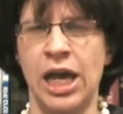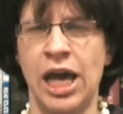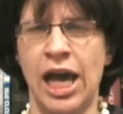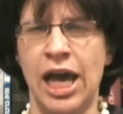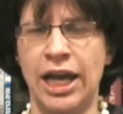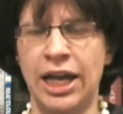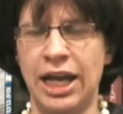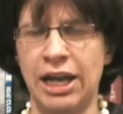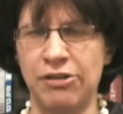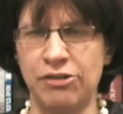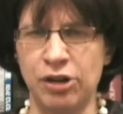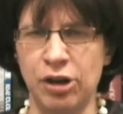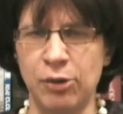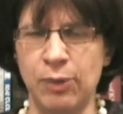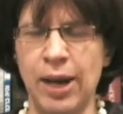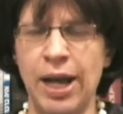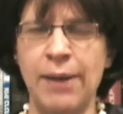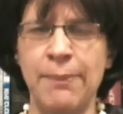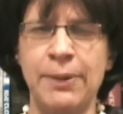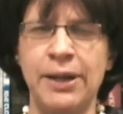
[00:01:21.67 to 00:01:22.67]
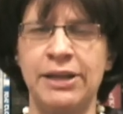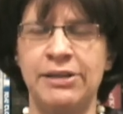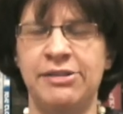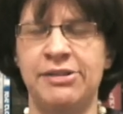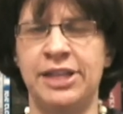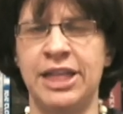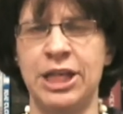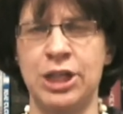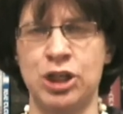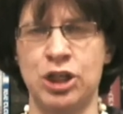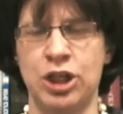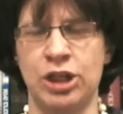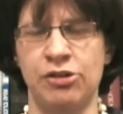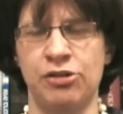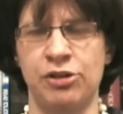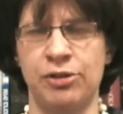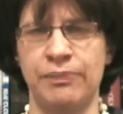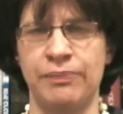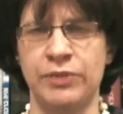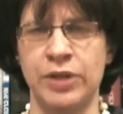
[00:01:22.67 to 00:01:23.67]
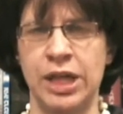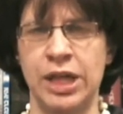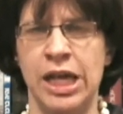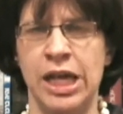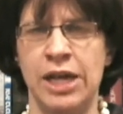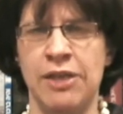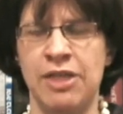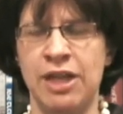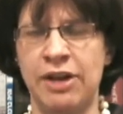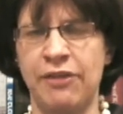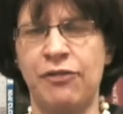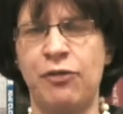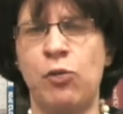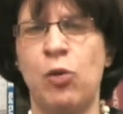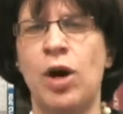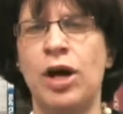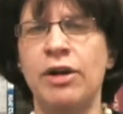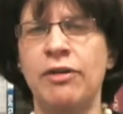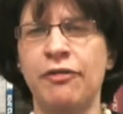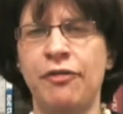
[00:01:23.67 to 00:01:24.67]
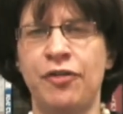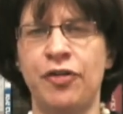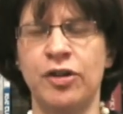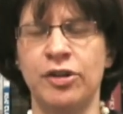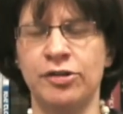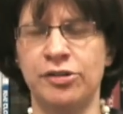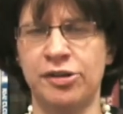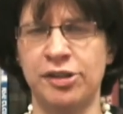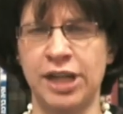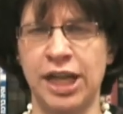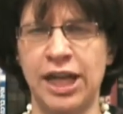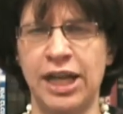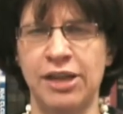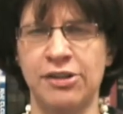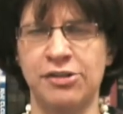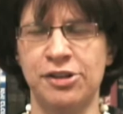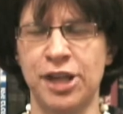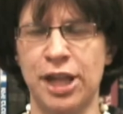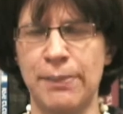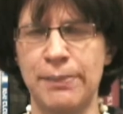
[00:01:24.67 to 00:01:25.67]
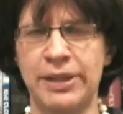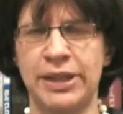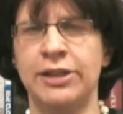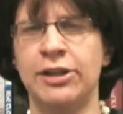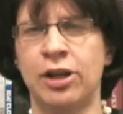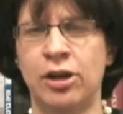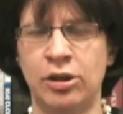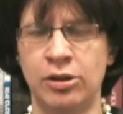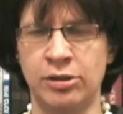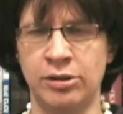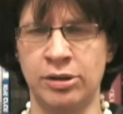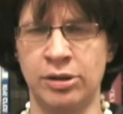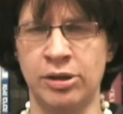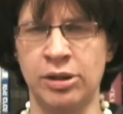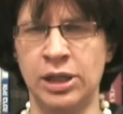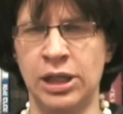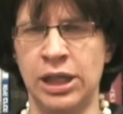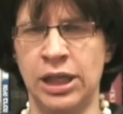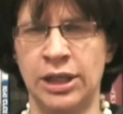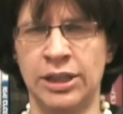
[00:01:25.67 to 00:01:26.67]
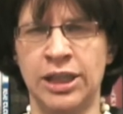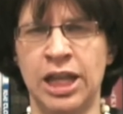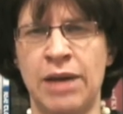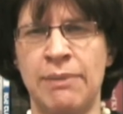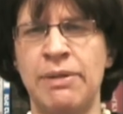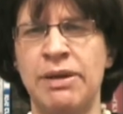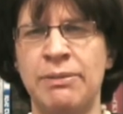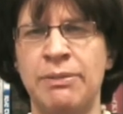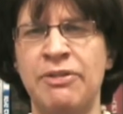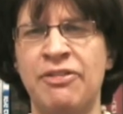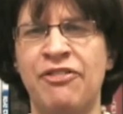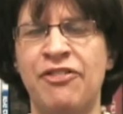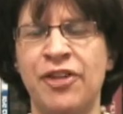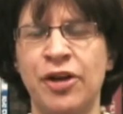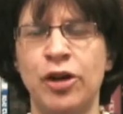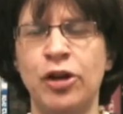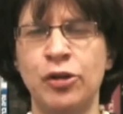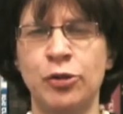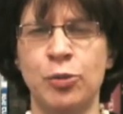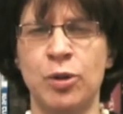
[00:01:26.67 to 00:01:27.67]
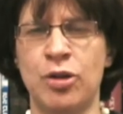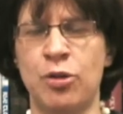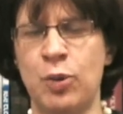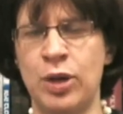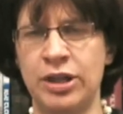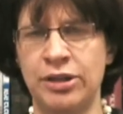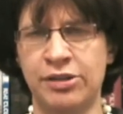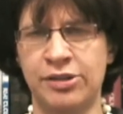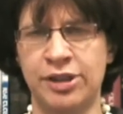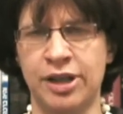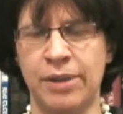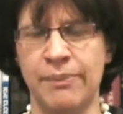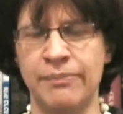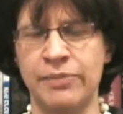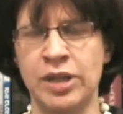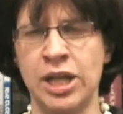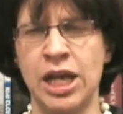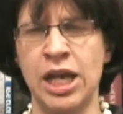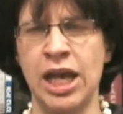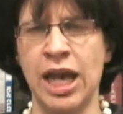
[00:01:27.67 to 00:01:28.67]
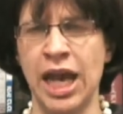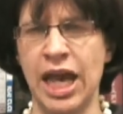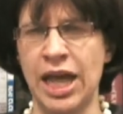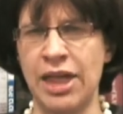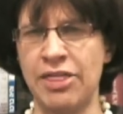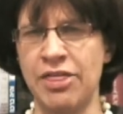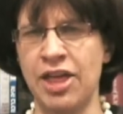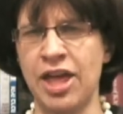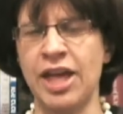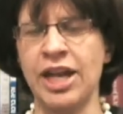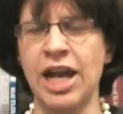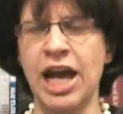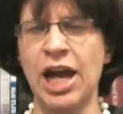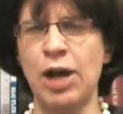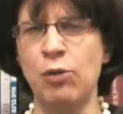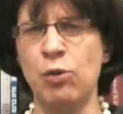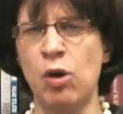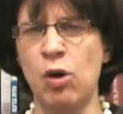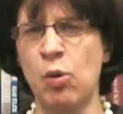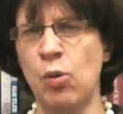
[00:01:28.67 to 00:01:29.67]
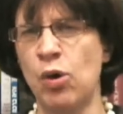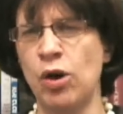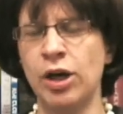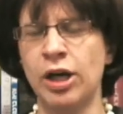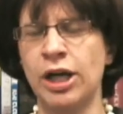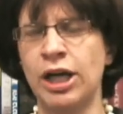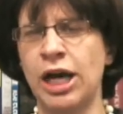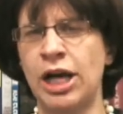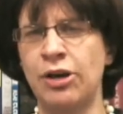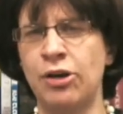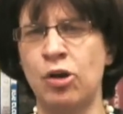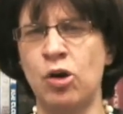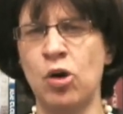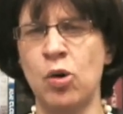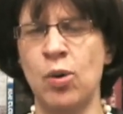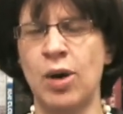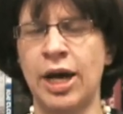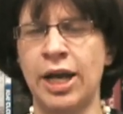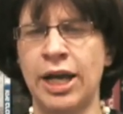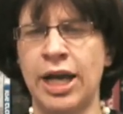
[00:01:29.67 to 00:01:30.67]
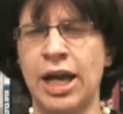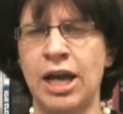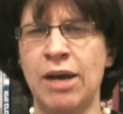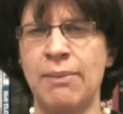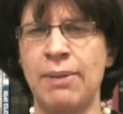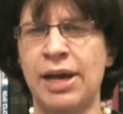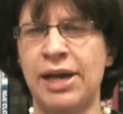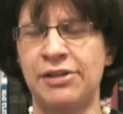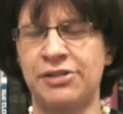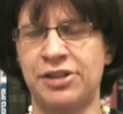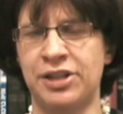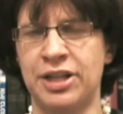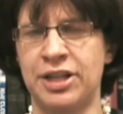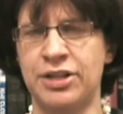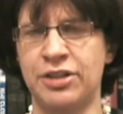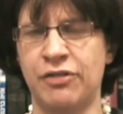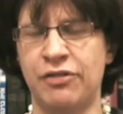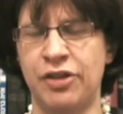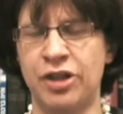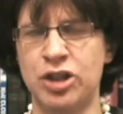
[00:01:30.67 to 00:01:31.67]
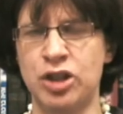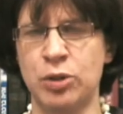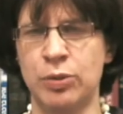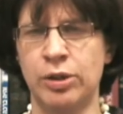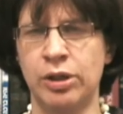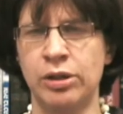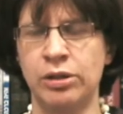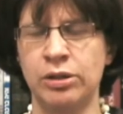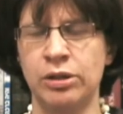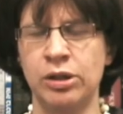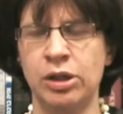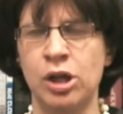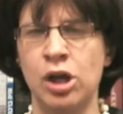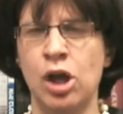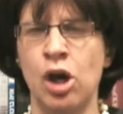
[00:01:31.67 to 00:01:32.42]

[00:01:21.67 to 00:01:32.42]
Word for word: And as our rabbis teach us, that if one first says, let me learn, let me be filled with wisdom, and then I will work on who I am as an individual,